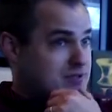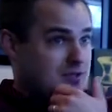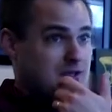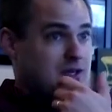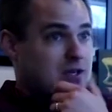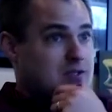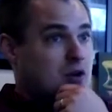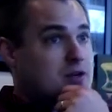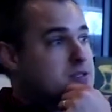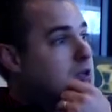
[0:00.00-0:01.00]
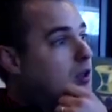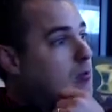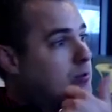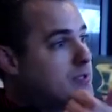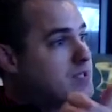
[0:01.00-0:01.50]
it's hard to tell a
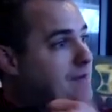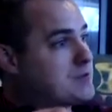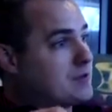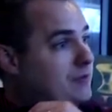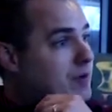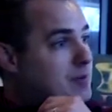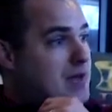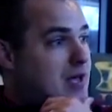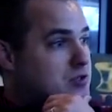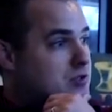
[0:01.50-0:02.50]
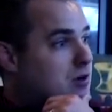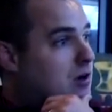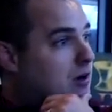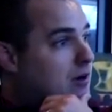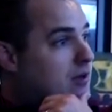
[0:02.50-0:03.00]
police officer from a National
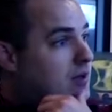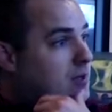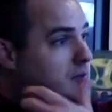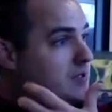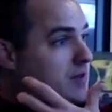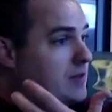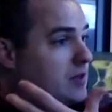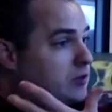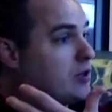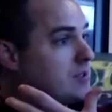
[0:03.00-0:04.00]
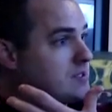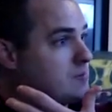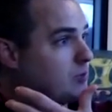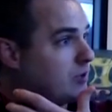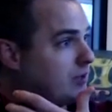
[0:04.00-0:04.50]
Guard. I mean, they look
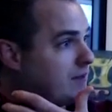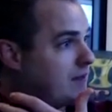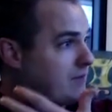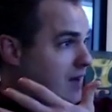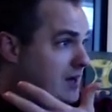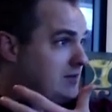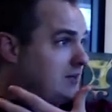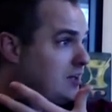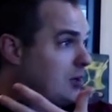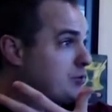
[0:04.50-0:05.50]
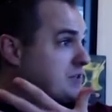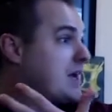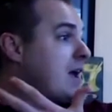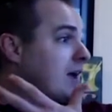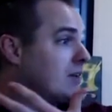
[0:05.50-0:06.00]
similar and they've got almost
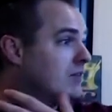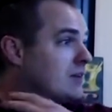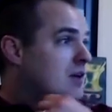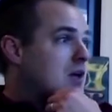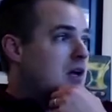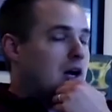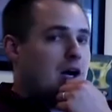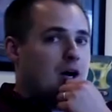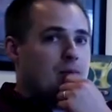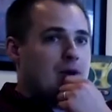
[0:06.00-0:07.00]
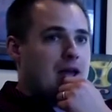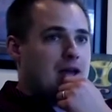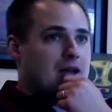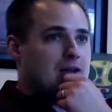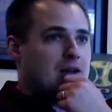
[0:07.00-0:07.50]
tanks. And
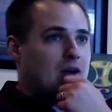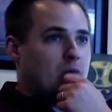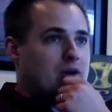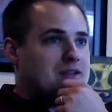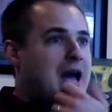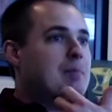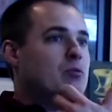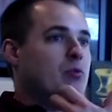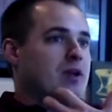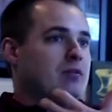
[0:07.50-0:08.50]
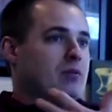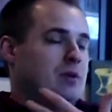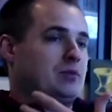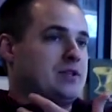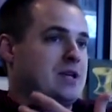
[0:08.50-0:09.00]
what has happened when a
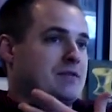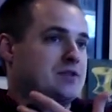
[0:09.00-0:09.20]
police officer